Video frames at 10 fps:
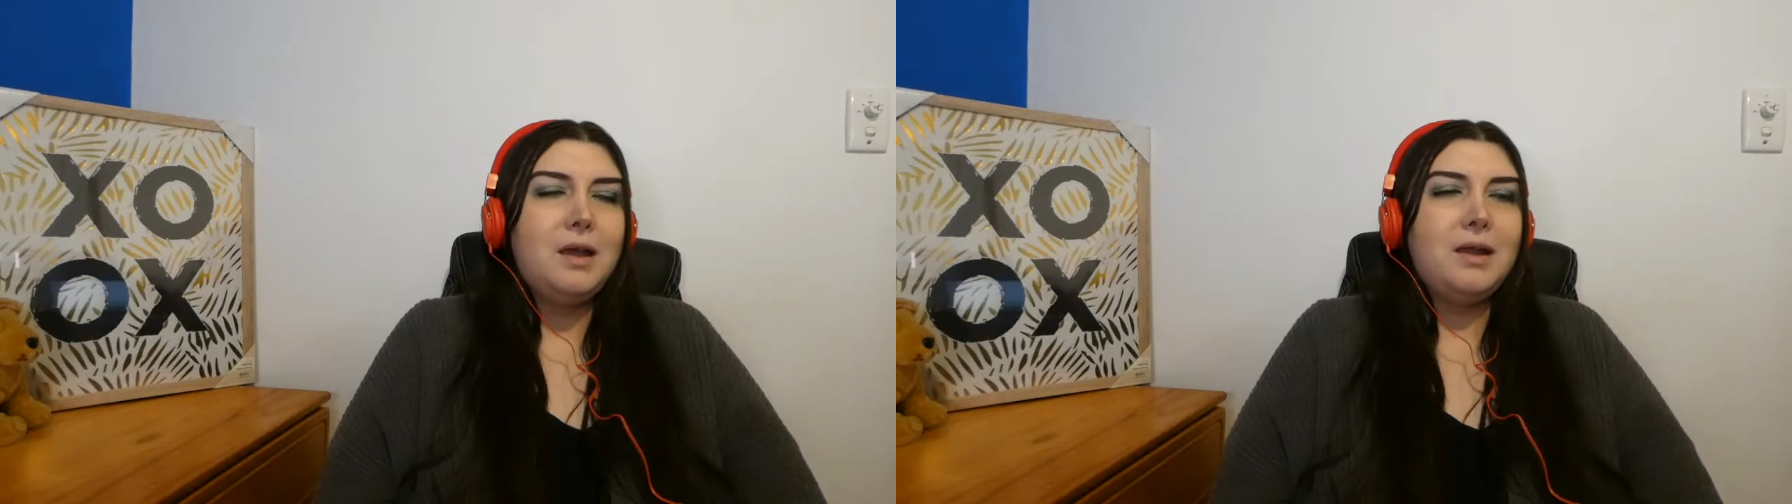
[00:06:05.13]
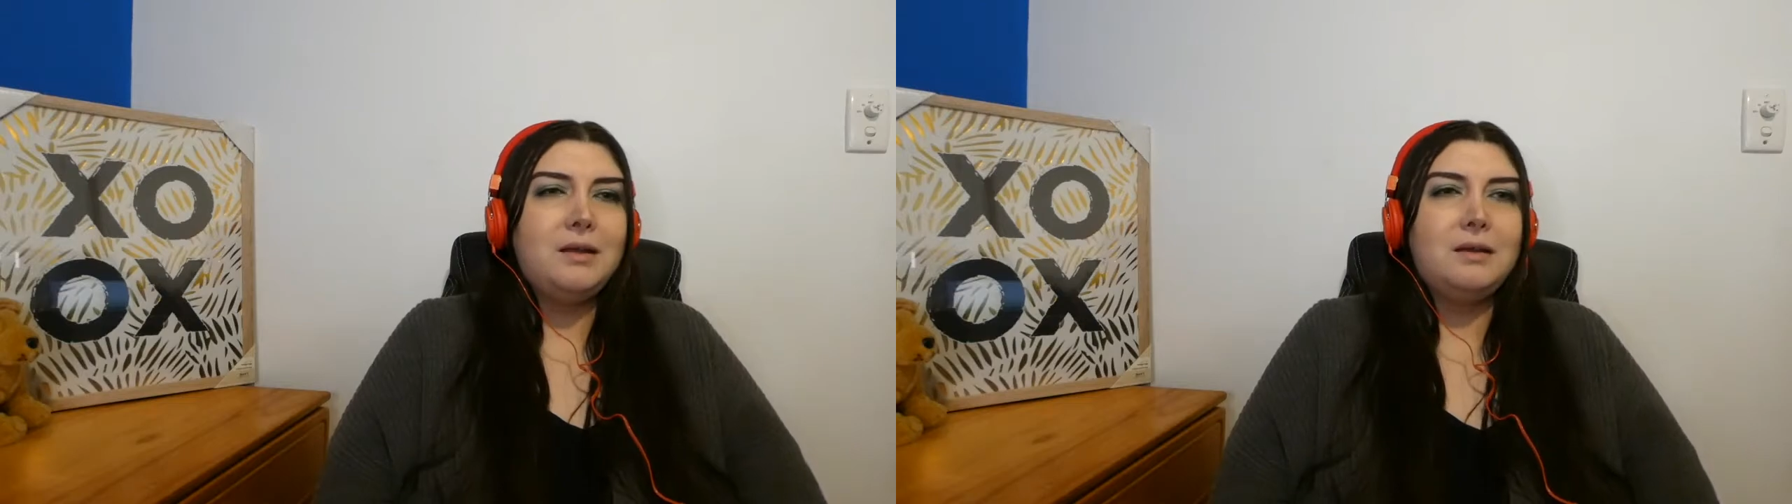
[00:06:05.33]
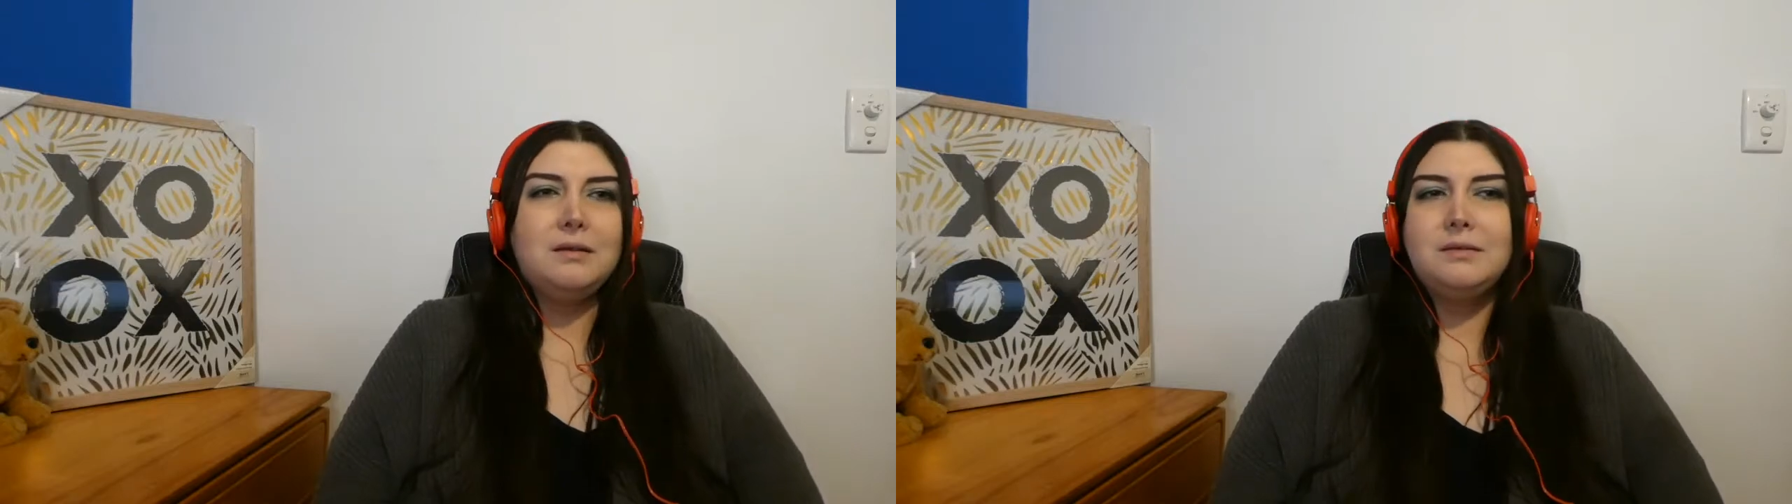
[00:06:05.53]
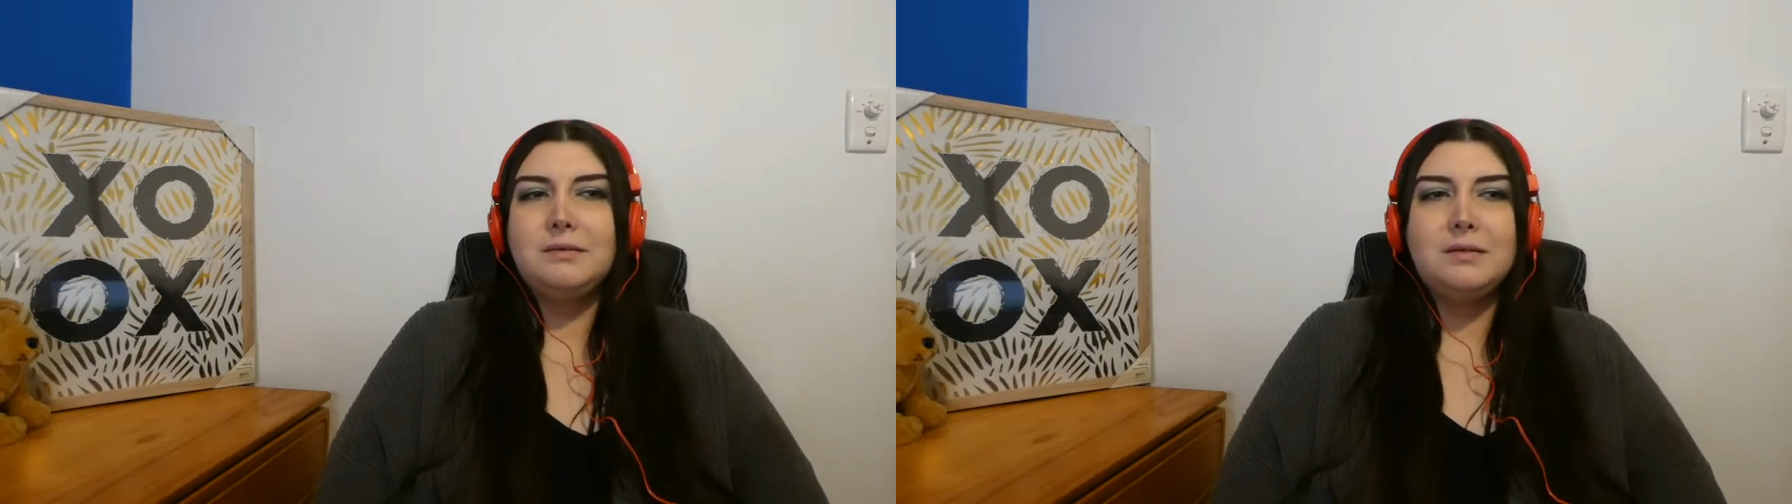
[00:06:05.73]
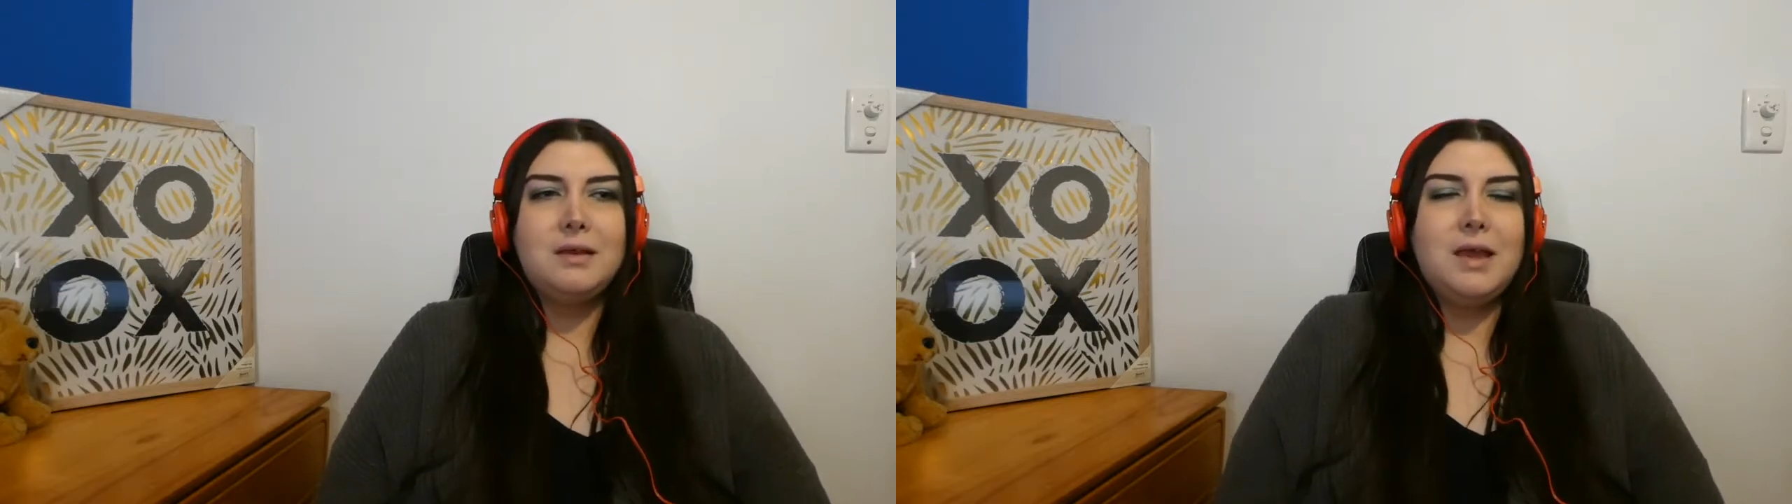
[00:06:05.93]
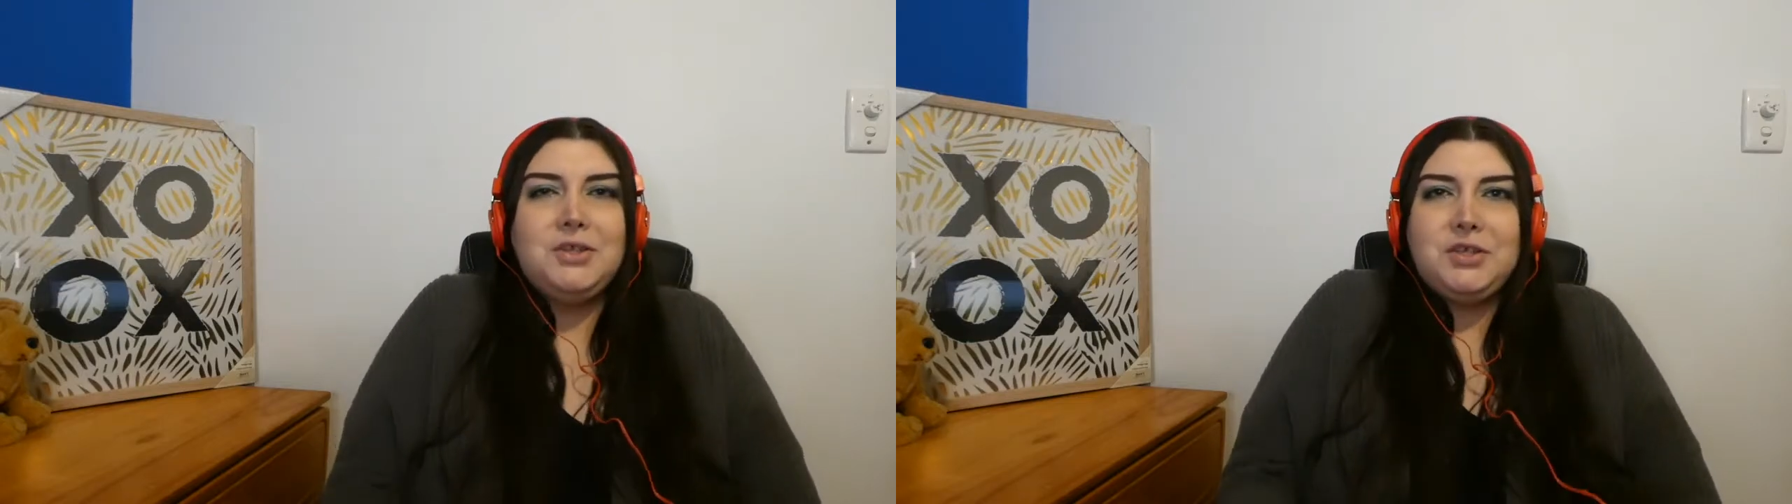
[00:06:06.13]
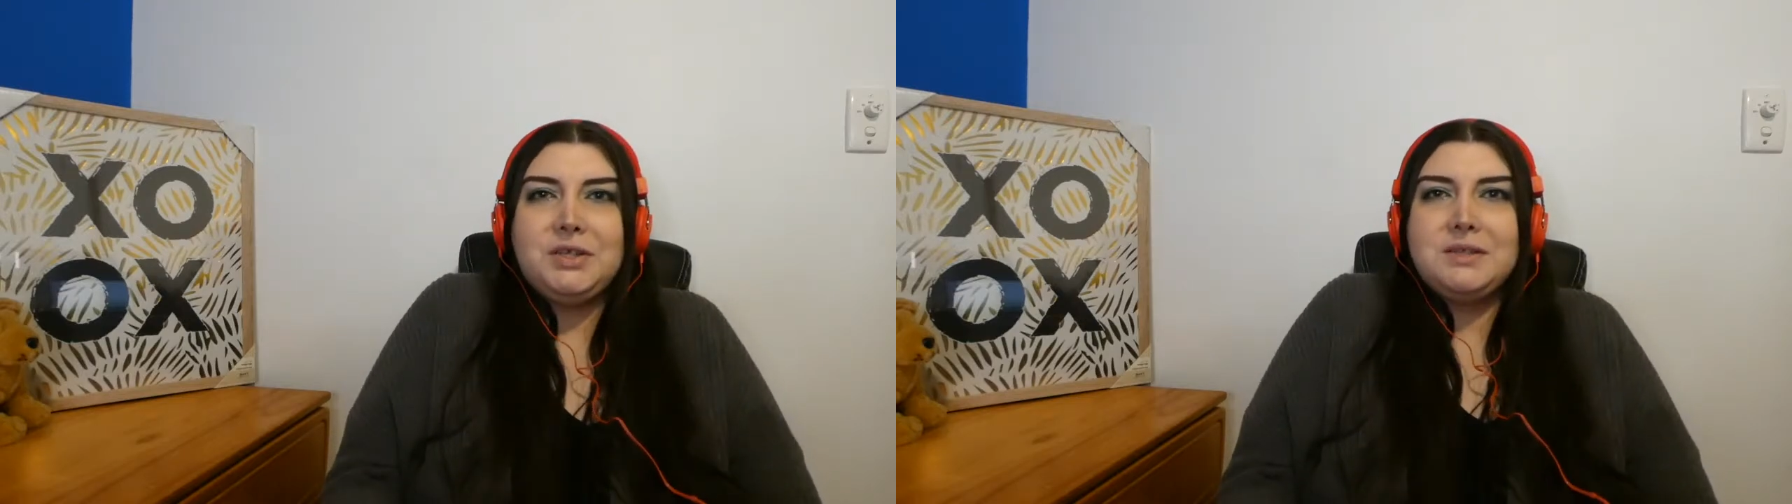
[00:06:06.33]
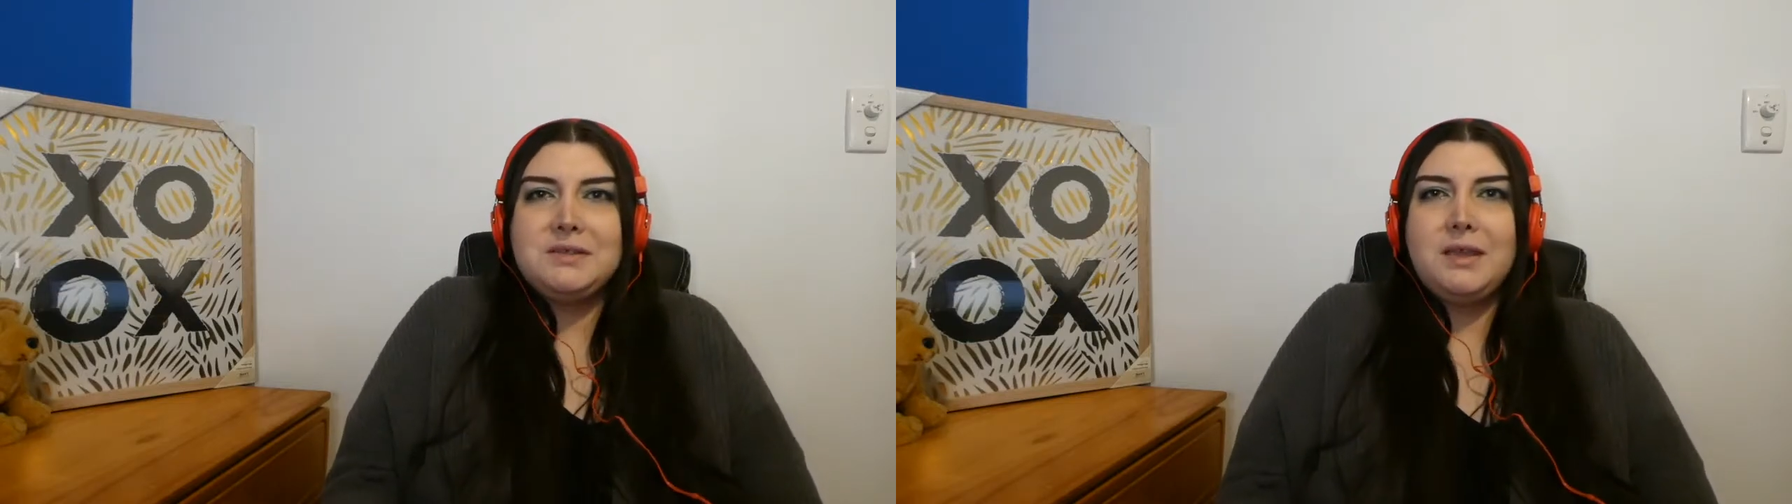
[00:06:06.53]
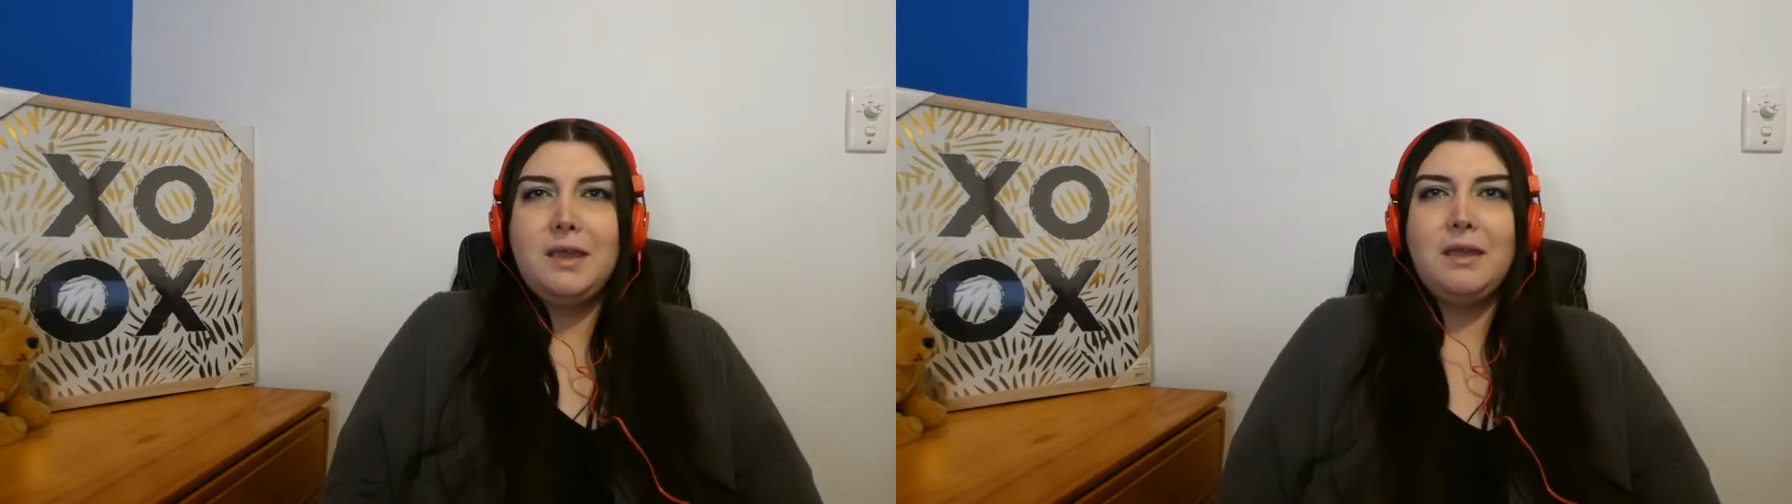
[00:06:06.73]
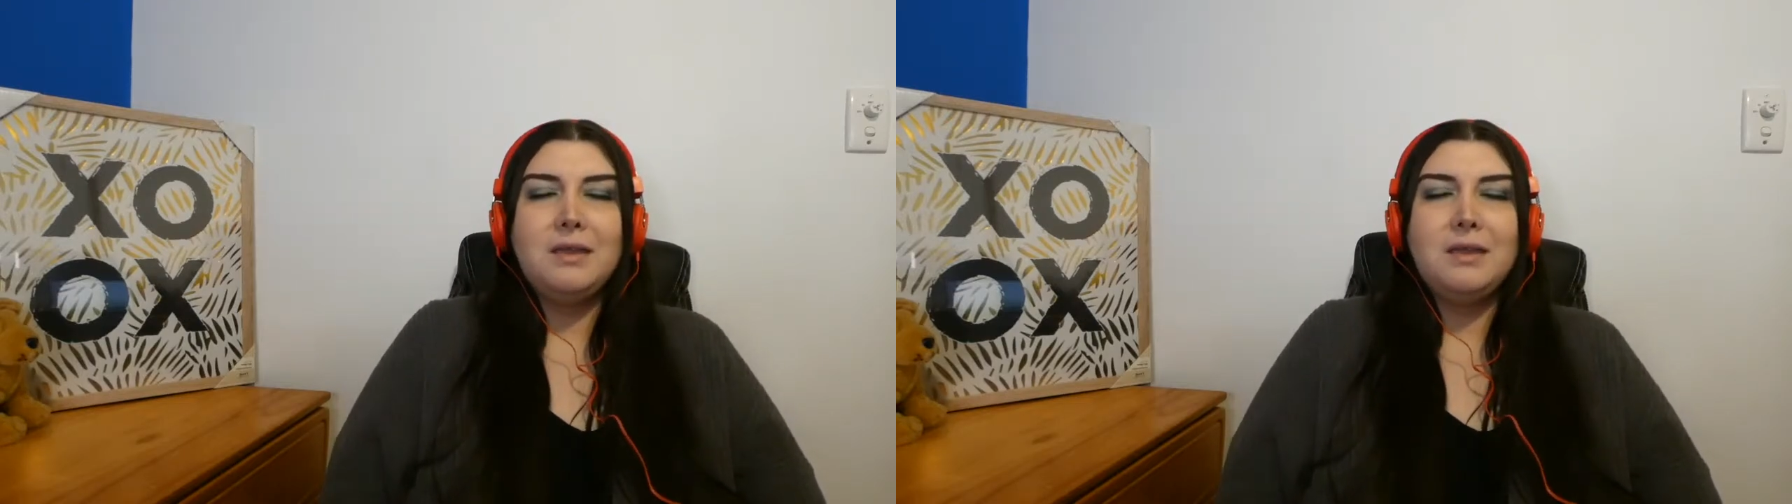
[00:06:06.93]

And as you can see,